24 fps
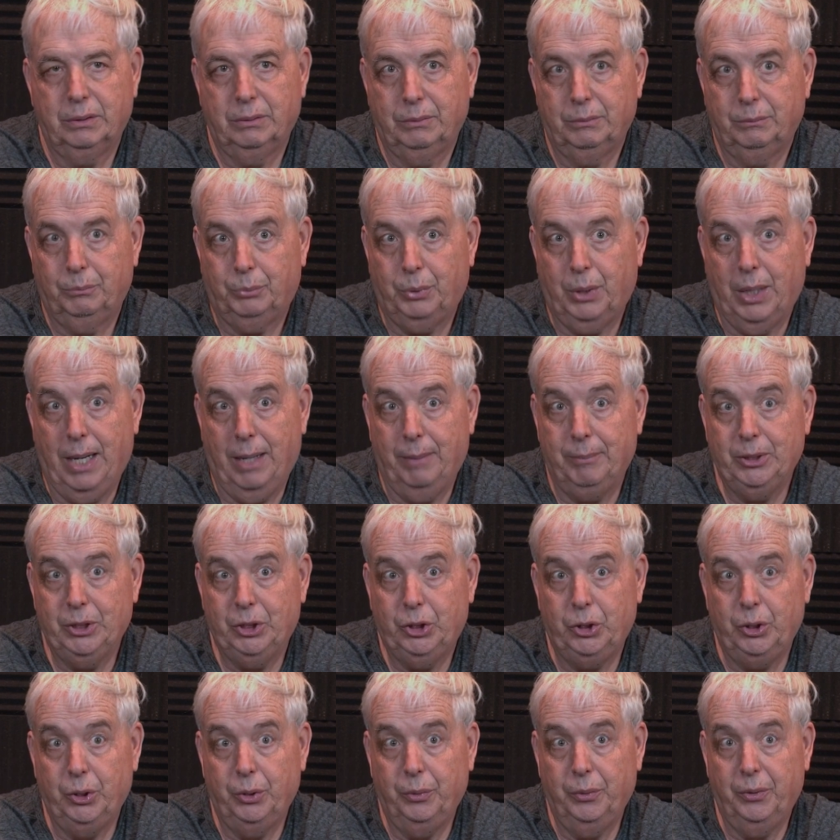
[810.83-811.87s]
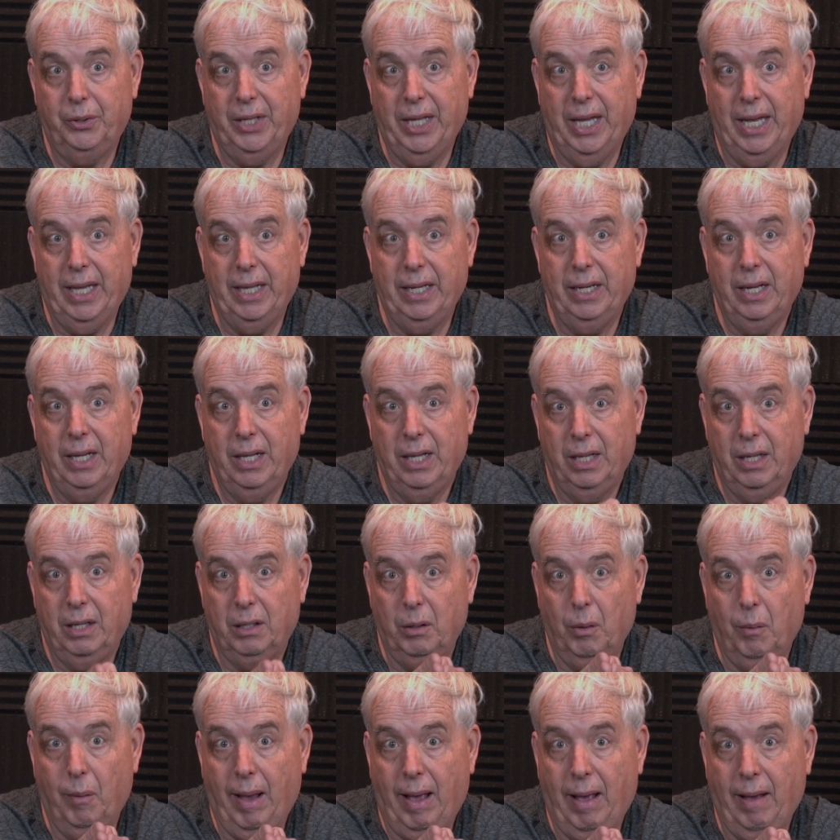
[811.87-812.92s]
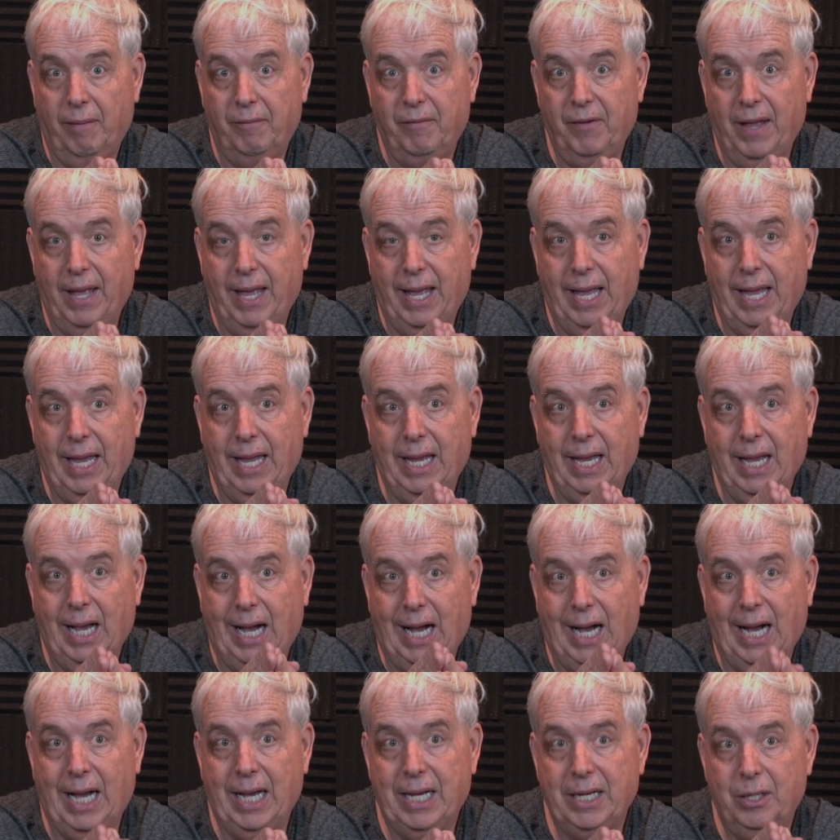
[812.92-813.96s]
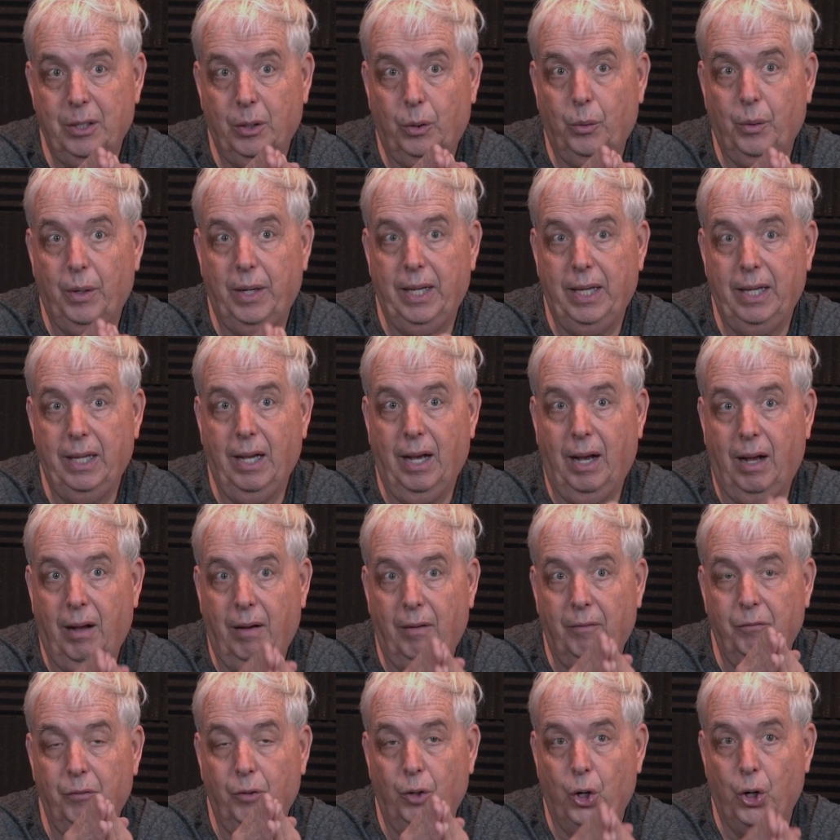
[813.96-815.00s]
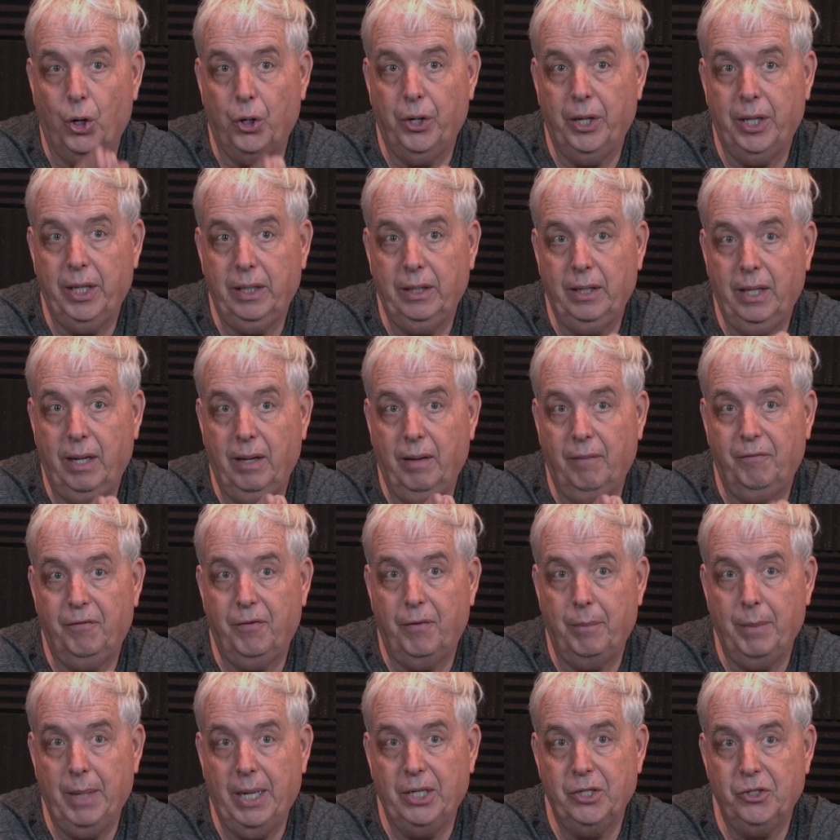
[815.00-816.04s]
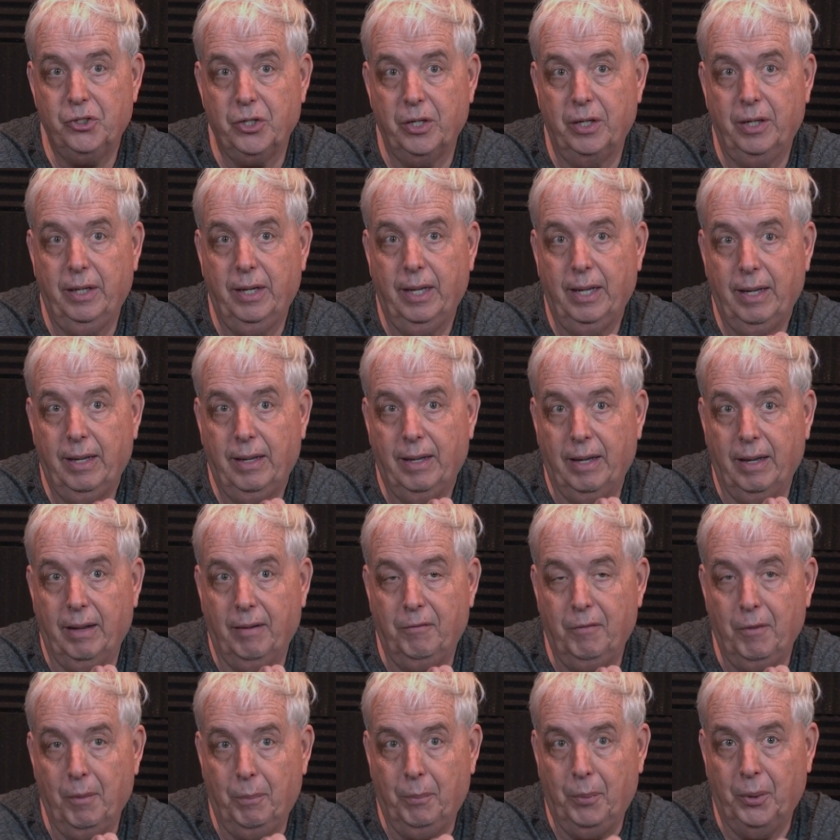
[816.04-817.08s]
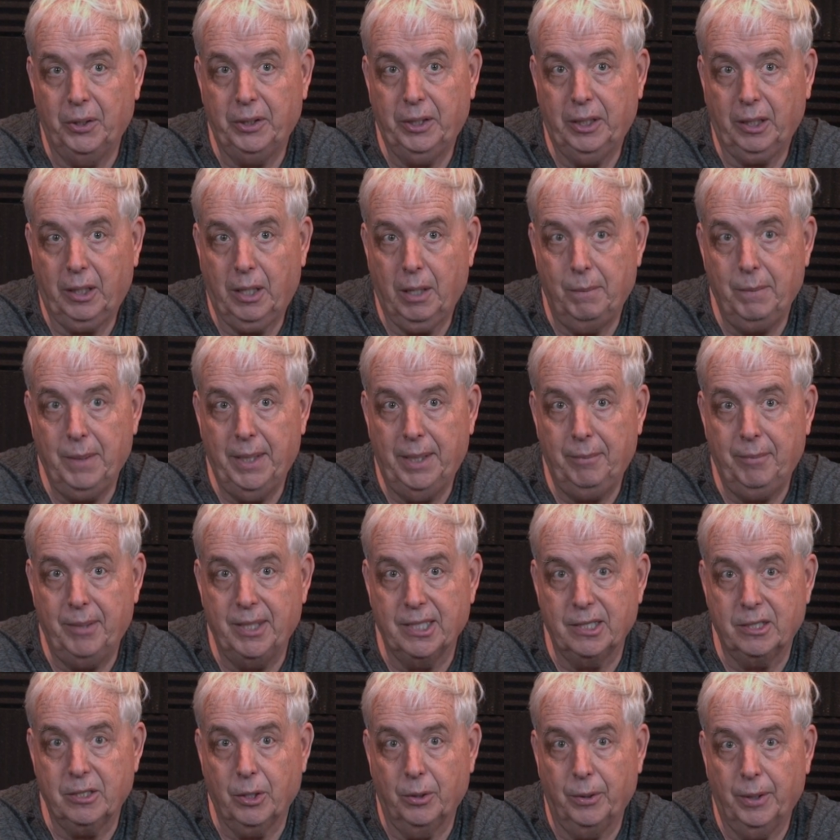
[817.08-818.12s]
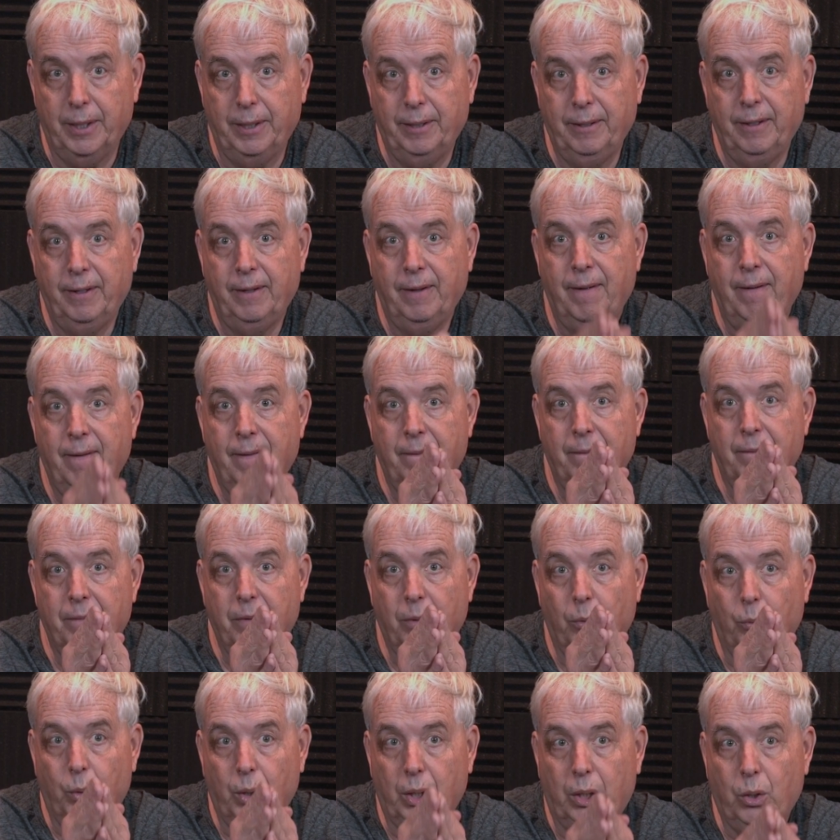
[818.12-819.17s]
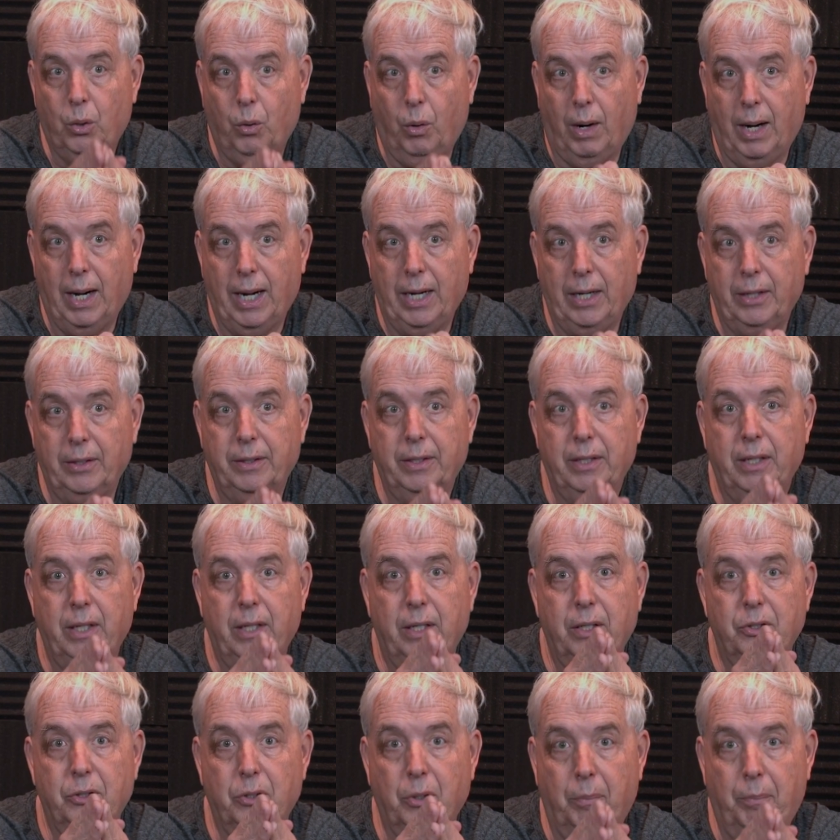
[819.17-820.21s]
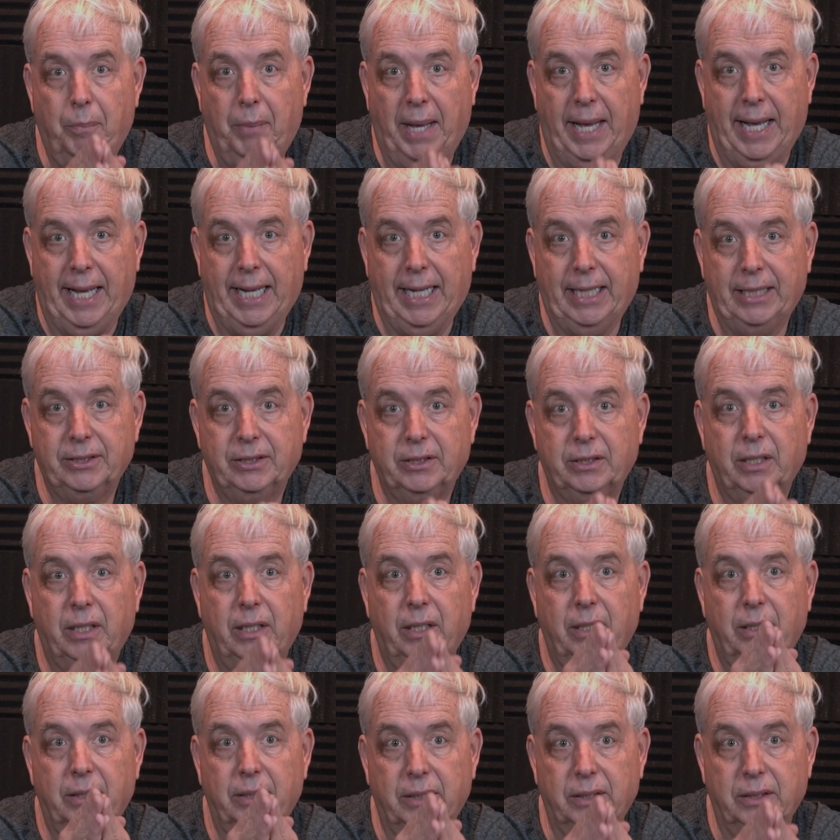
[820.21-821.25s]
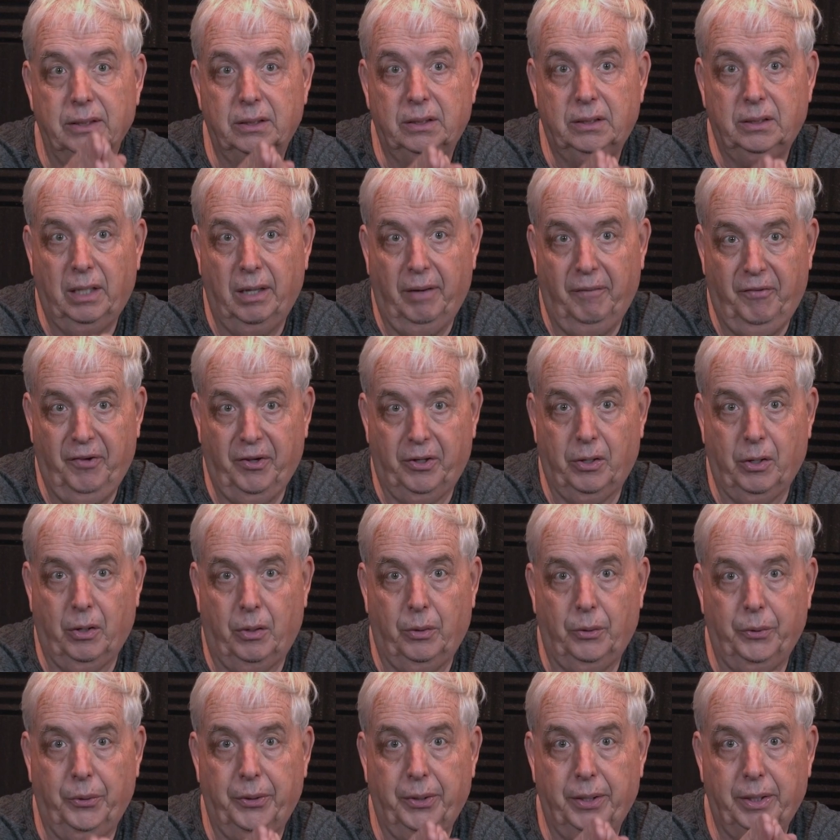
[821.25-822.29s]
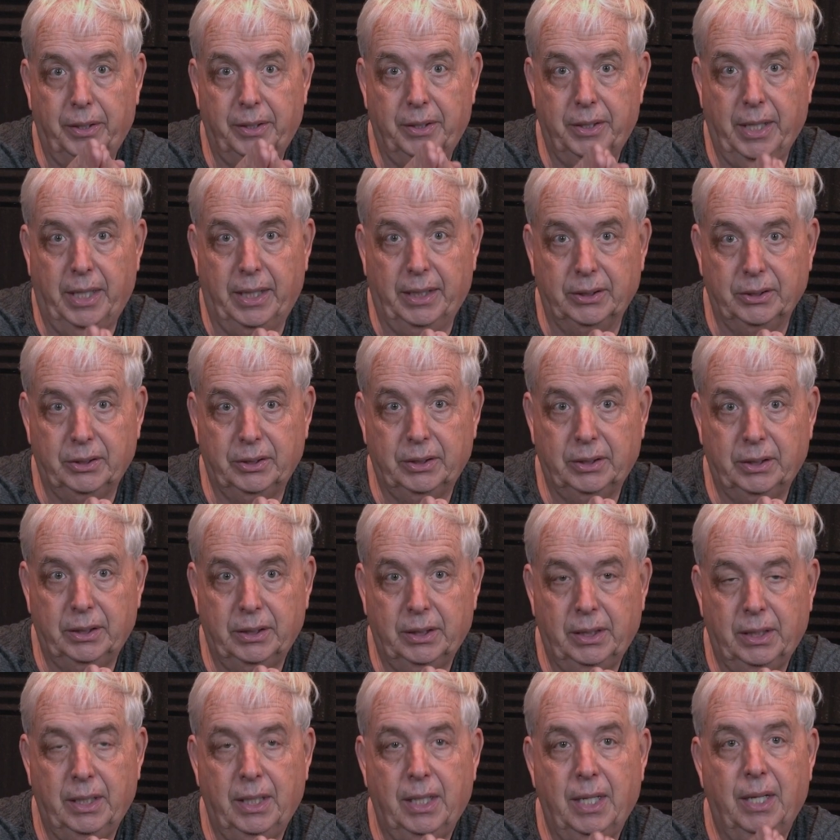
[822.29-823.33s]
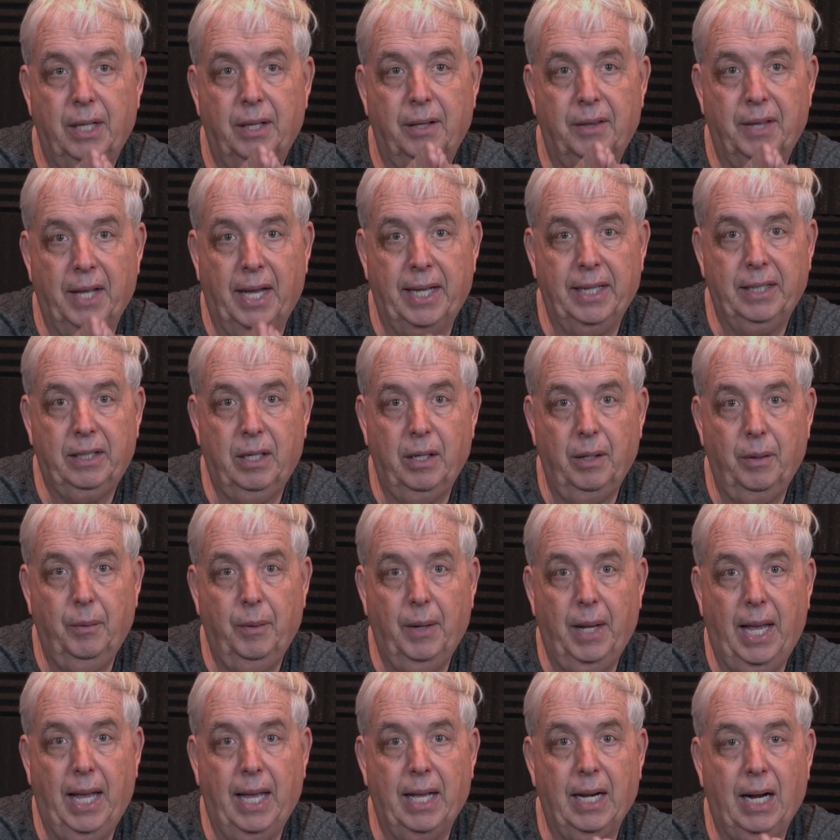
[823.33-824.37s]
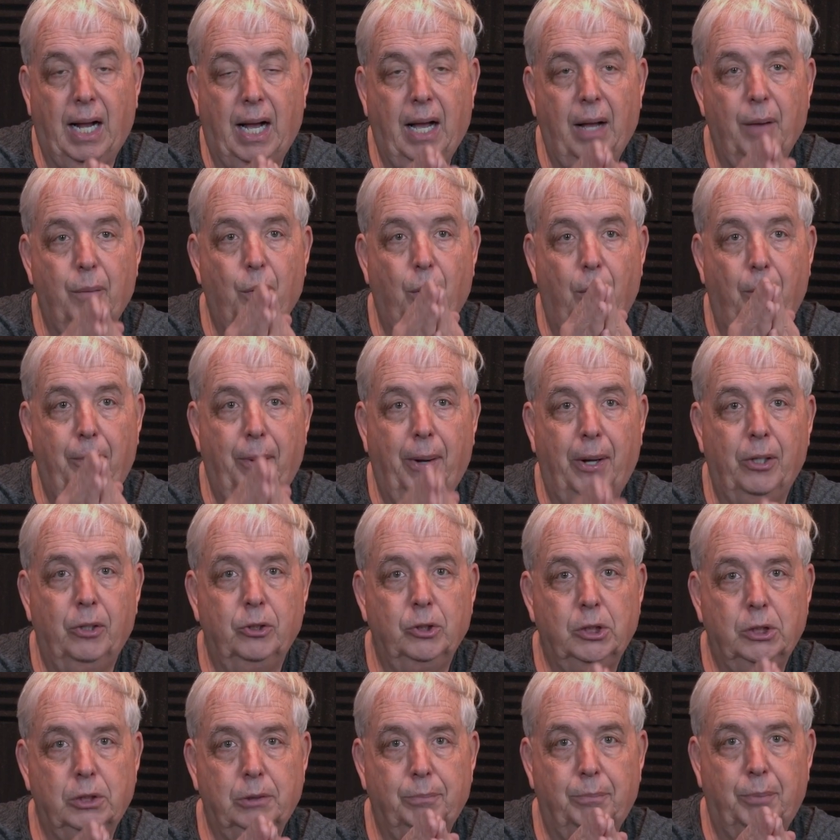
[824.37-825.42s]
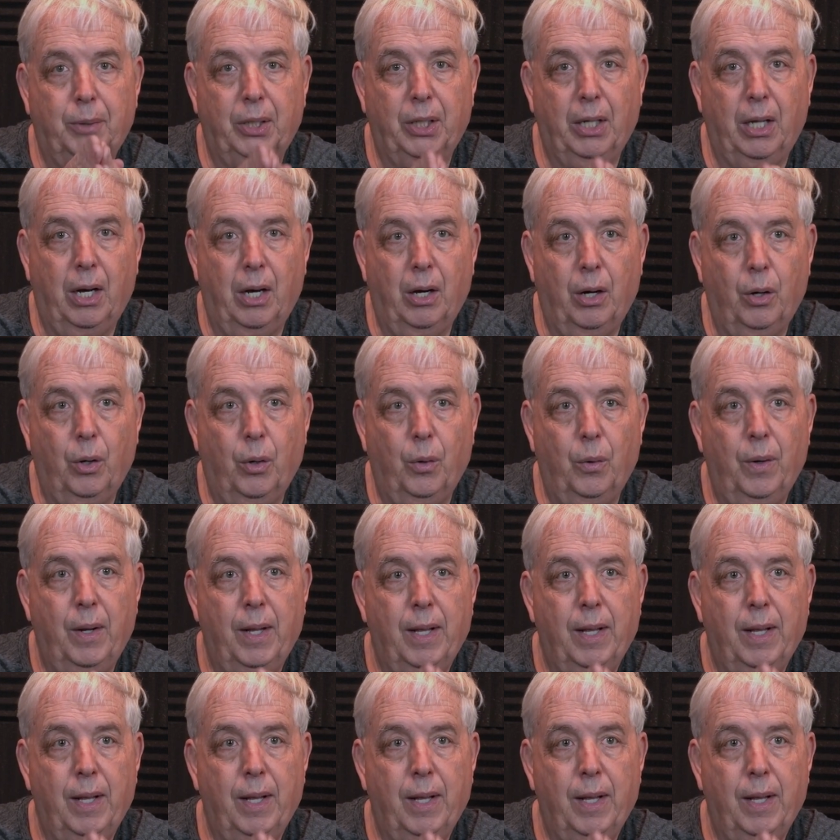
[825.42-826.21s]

promise you that you have a high degree of learning the information if you put the commitment to it required to pass this difficult test. Thank you, and I will post below